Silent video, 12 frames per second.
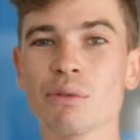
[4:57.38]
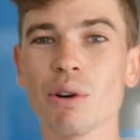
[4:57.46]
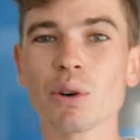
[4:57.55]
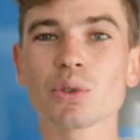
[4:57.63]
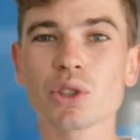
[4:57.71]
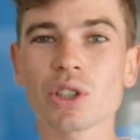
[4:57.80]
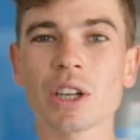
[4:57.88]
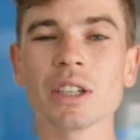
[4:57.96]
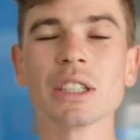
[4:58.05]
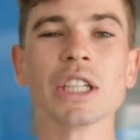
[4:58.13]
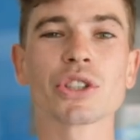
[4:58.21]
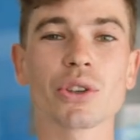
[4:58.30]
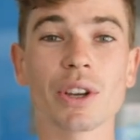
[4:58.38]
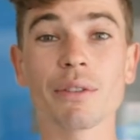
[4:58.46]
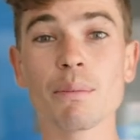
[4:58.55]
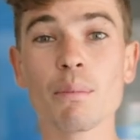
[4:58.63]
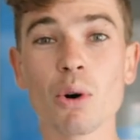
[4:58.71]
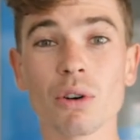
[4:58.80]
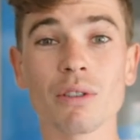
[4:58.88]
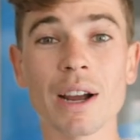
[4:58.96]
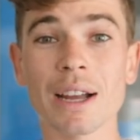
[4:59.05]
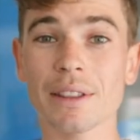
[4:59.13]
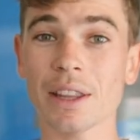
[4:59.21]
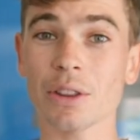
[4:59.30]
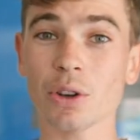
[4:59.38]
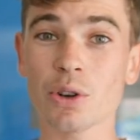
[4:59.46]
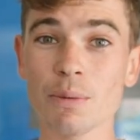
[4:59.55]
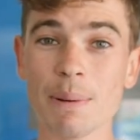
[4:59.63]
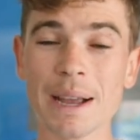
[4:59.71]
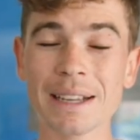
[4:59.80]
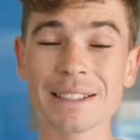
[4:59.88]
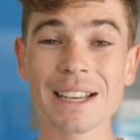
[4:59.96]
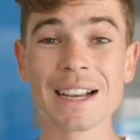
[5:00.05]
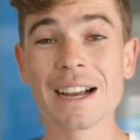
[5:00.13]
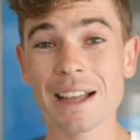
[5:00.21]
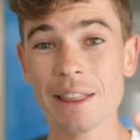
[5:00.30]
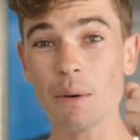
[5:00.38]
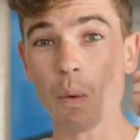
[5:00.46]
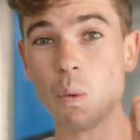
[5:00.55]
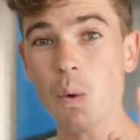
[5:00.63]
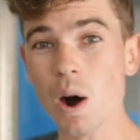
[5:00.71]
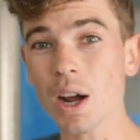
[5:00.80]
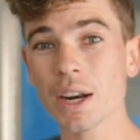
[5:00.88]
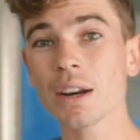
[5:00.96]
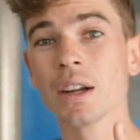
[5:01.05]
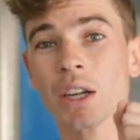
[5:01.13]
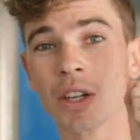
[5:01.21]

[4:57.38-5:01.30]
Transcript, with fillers: roadster, so even more rare than the coupes. And then one